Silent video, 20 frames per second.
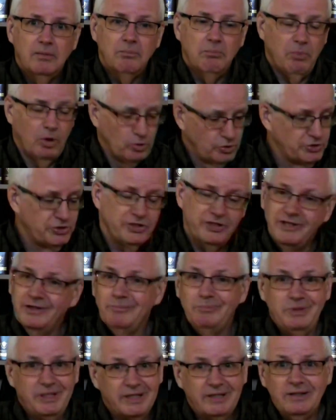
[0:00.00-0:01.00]
Most of
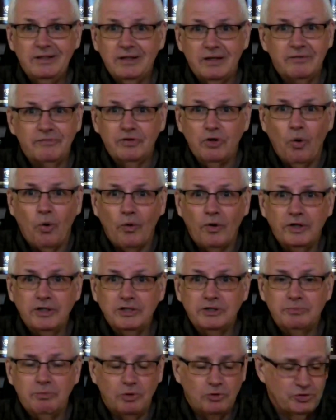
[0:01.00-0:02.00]
them didn't, of
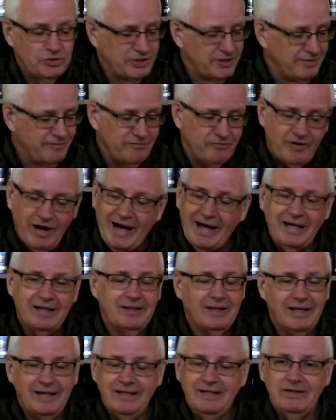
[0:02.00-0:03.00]
course. Most of them
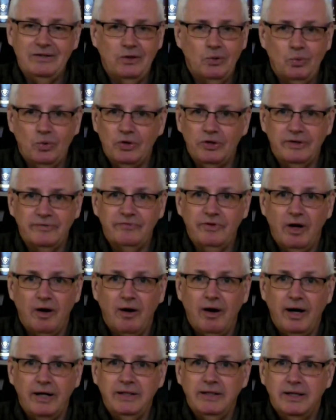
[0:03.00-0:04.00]
violated the Word of
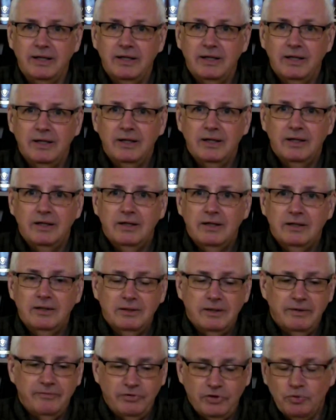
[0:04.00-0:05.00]
God.
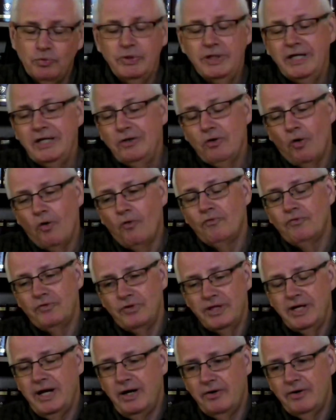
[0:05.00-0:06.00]
If you read over
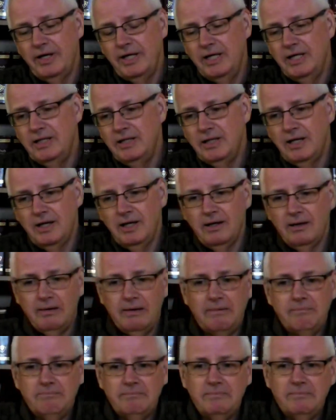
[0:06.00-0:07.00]
there in uh,
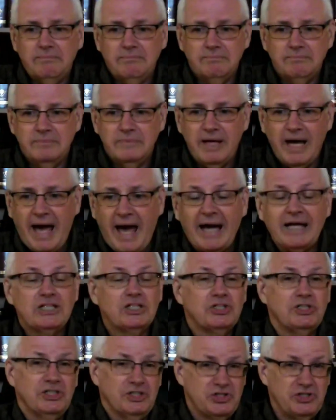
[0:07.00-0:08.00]

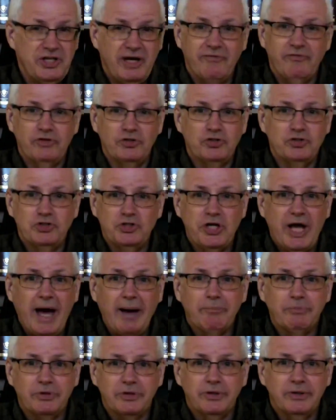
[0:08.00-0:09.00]
Acts, the seventh
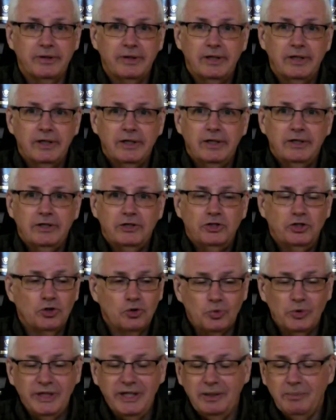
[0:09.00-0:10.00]
chapter,
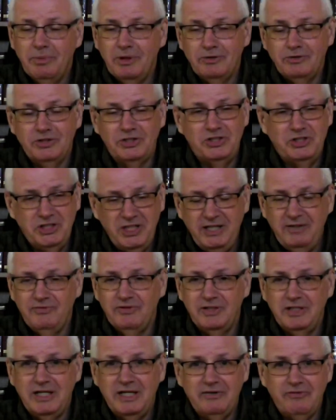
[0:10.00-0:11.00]
you'll read about
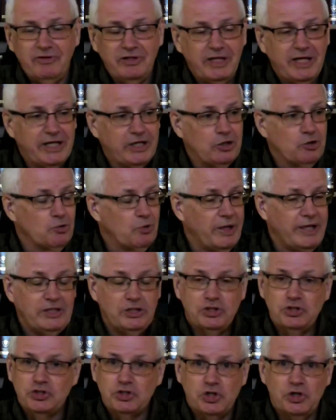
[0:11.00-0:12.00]
Stephen giving a
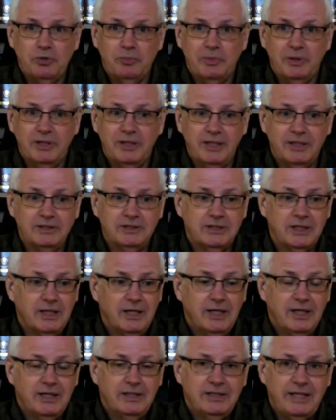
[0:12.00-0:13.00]
great sermon that's
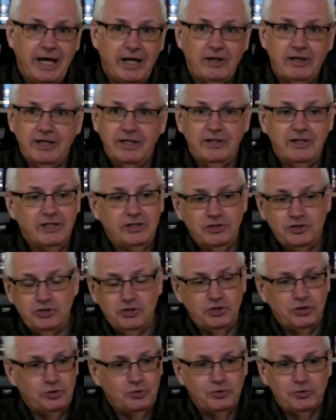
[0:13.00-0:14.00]
telling these
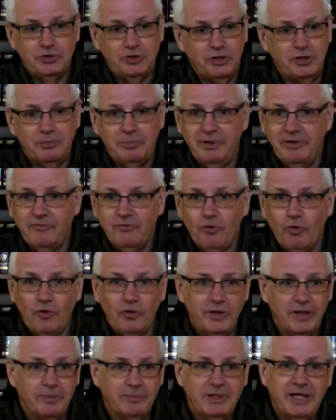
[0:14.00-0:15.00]
Jews that are
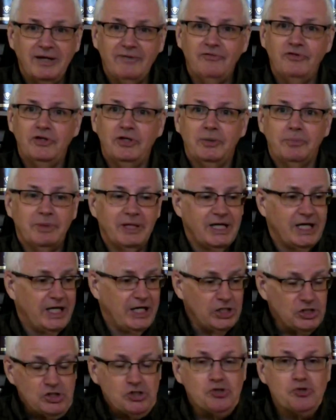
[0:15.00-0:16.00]
before them, giving them a
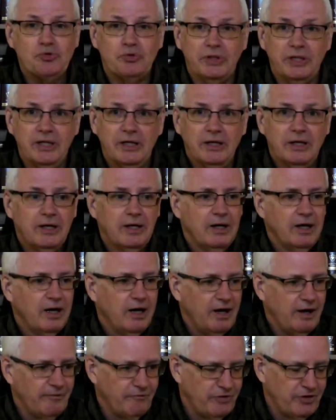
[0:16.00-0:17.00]
history
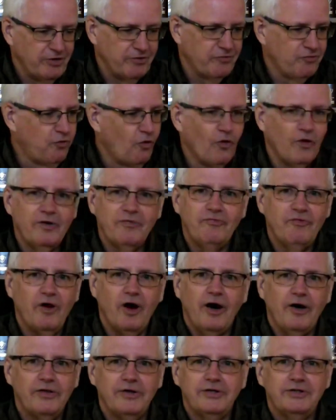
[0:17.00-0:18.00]
of their
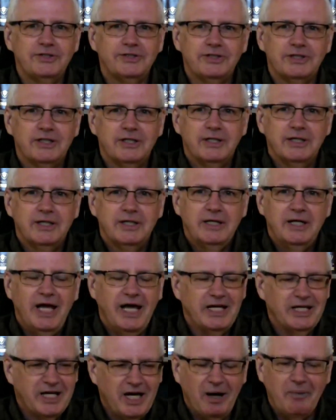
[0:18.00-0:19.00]
forefathers,
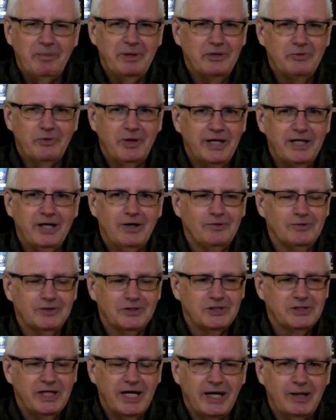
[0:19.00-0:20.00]
and coming right out and
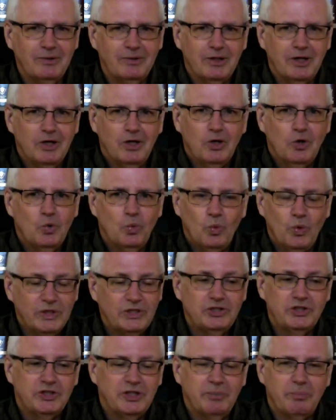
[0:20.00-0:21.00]
saying,
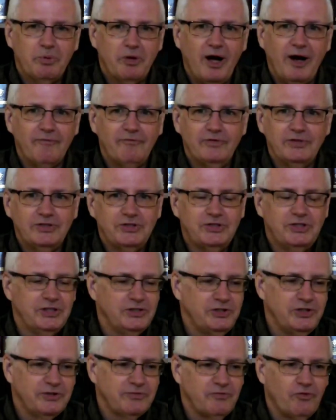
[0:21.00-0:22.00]
Which of the prophets
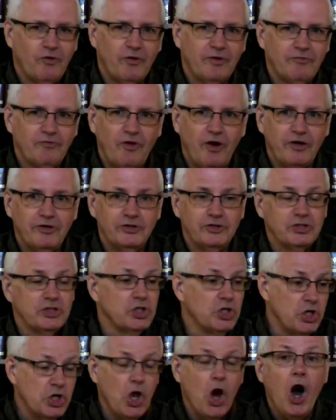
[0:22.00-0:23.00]
did your forefathers
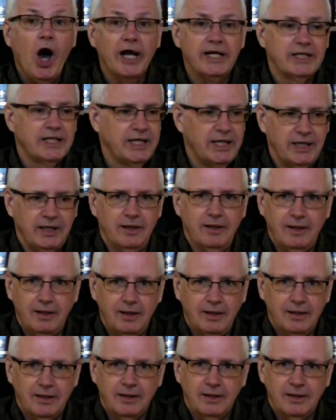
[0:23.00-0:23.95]
not kill?